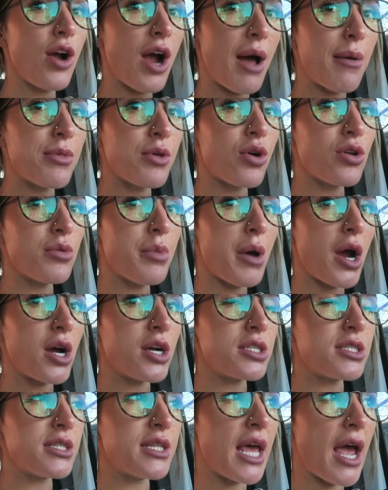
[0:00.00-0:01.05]
Grab the Gold
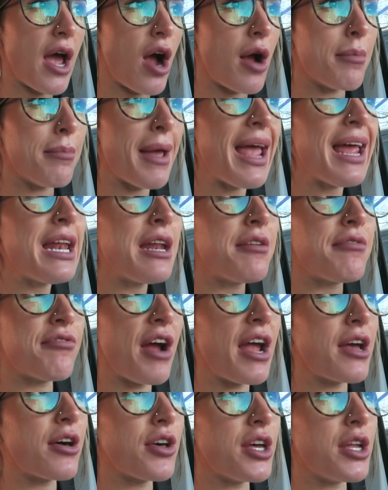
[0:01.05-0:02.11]
bars. They are made in
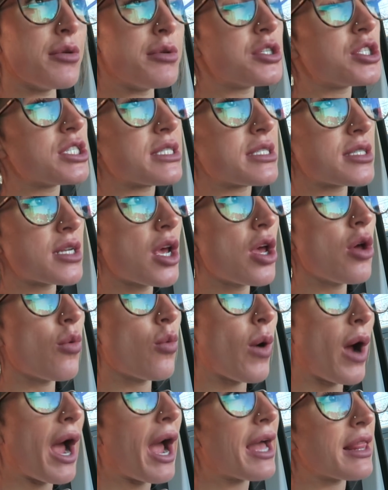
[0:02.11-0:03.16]
Franklin, which is
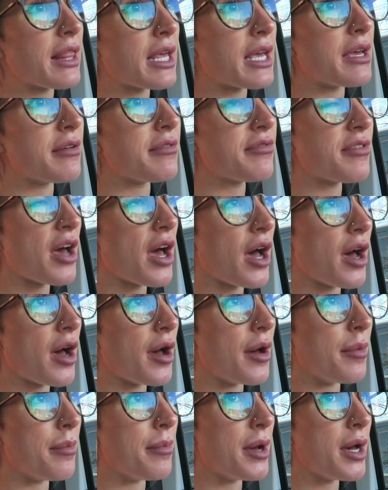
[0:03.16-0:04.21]
where I live,
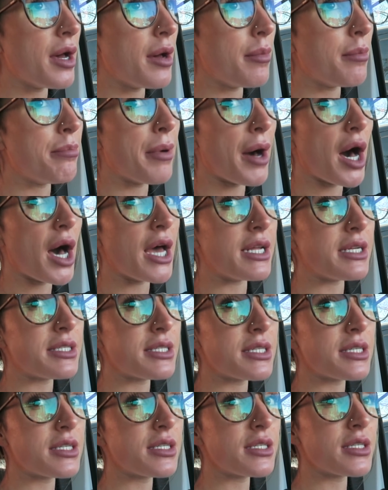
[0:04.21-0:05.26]

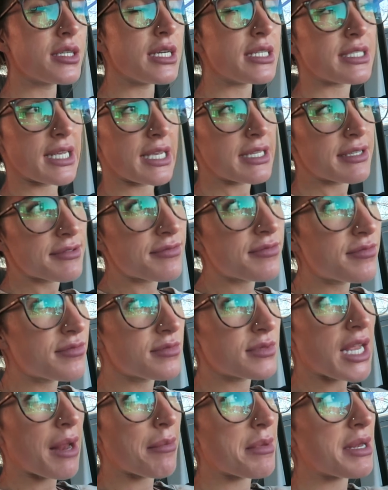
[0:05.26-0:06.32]
but it's like
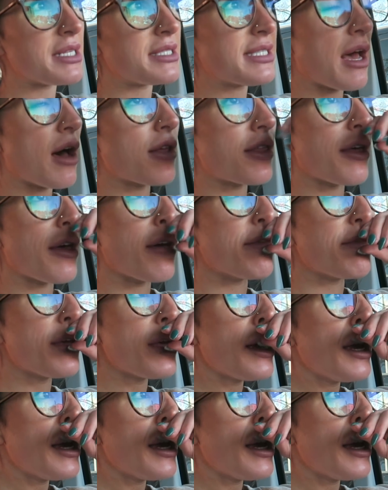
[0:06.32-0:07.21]
10 minutes south of